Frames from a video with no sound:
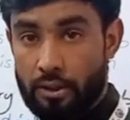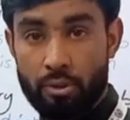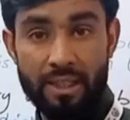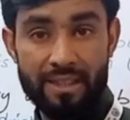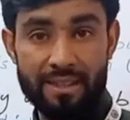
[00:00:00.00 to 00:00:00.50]

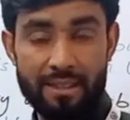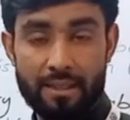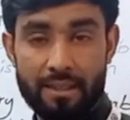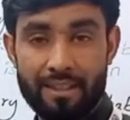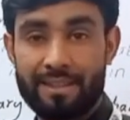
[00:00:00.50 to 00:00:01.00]
Trust
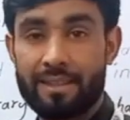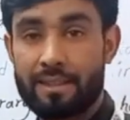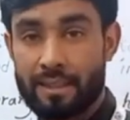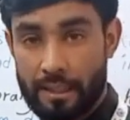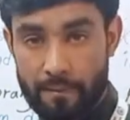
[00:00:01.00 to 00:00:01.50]
is a
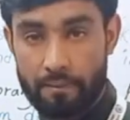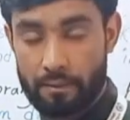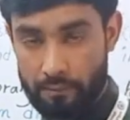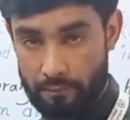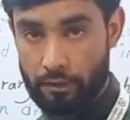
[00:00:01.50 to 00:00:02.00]

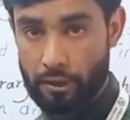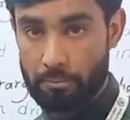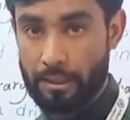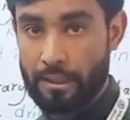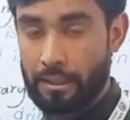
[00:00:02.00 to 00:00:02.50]
stative
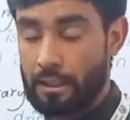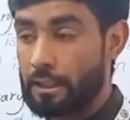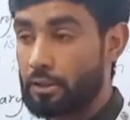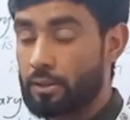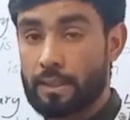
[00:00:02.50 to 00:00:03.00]
verb. He
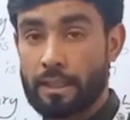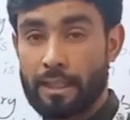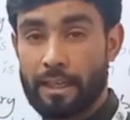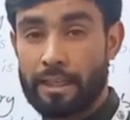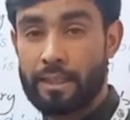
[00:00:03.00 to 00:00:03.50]
cannot
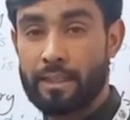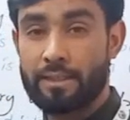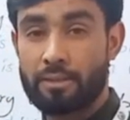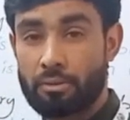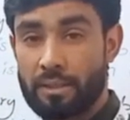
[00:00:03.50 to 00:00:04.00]
say he
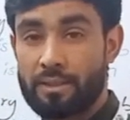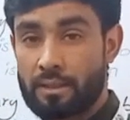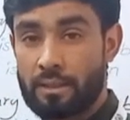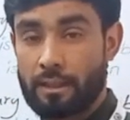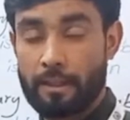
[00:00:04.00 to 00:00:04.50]
is
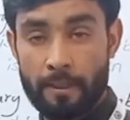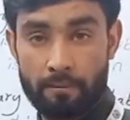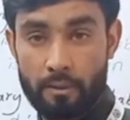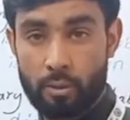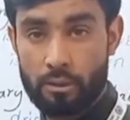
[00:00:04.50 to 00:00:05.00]
trusting
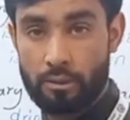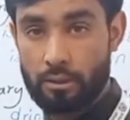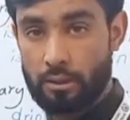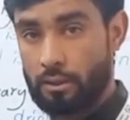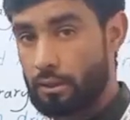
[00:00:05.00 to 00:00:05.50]
everyone.
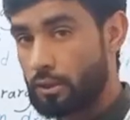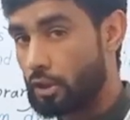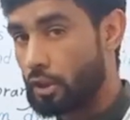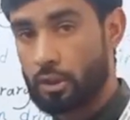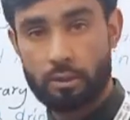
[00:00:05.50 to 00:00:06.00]

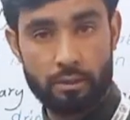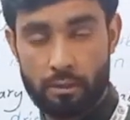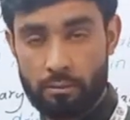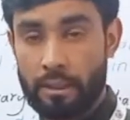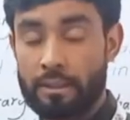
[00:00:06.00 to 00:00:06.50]
Not
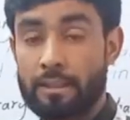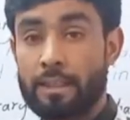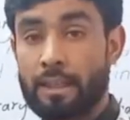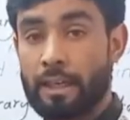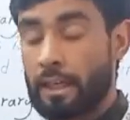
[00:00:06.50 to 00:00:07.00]
correct.
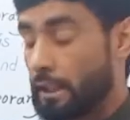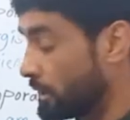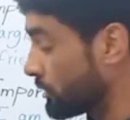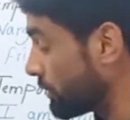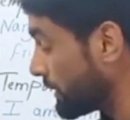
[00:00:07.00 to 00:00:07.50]
He
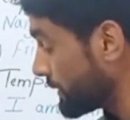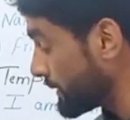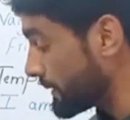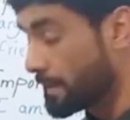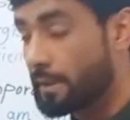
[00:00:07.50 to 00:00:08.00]

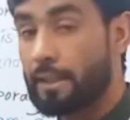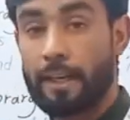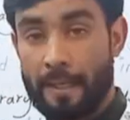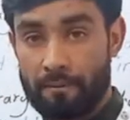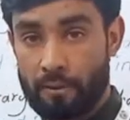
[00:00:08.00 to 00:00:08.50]
trusts
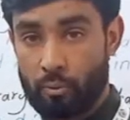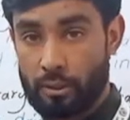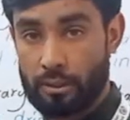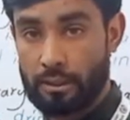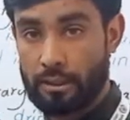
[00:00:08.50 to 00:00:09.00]

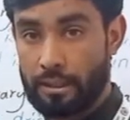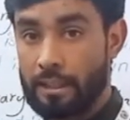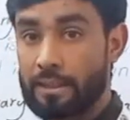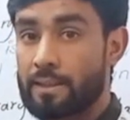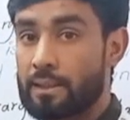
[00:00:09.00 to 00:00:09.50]
everyone.
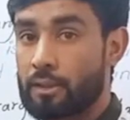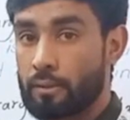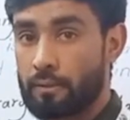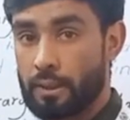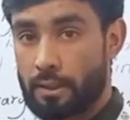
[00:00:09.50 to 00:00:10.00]
Instead
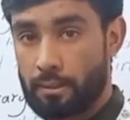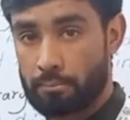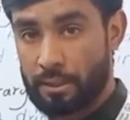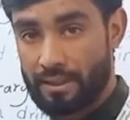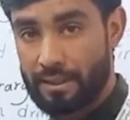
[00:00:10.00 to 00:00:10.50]
of
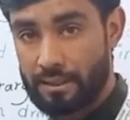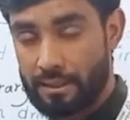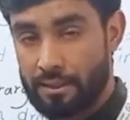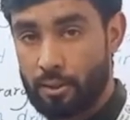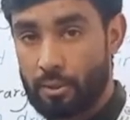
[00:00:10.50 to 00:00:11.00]
present
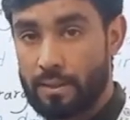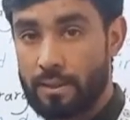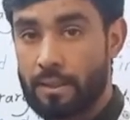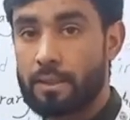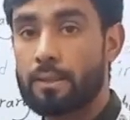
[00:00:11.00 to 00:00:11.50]

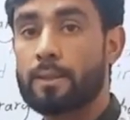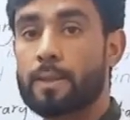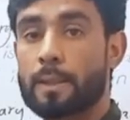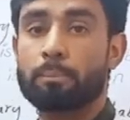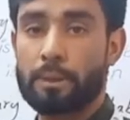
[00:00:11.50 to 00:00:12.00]
continuous,
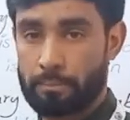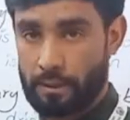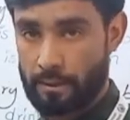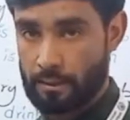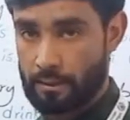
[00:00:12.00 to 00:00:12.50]
simple
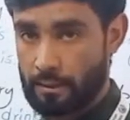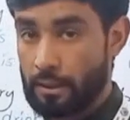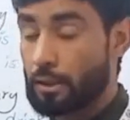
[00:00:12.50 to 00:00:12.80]
present.